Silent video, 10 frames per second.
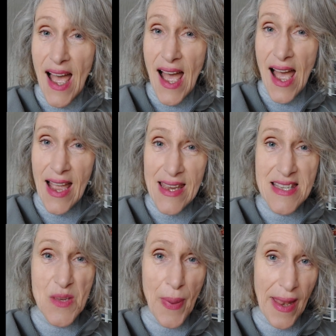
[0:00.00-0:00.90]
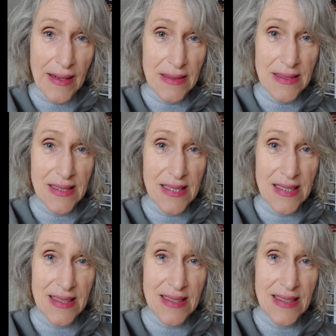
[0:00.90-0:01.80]
I spent
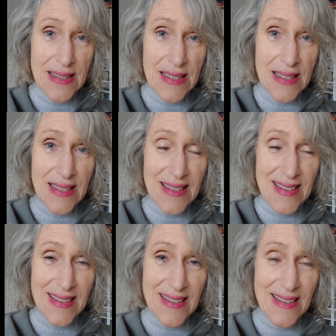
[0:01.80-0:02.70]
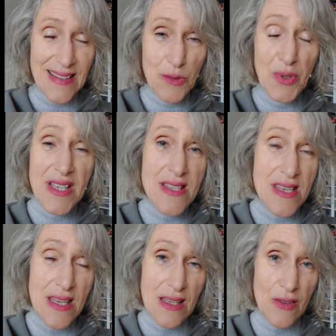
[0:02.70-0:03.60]
New Year's
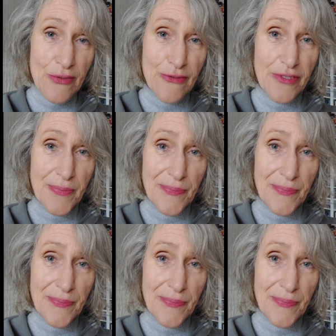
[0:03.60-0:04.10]
Eve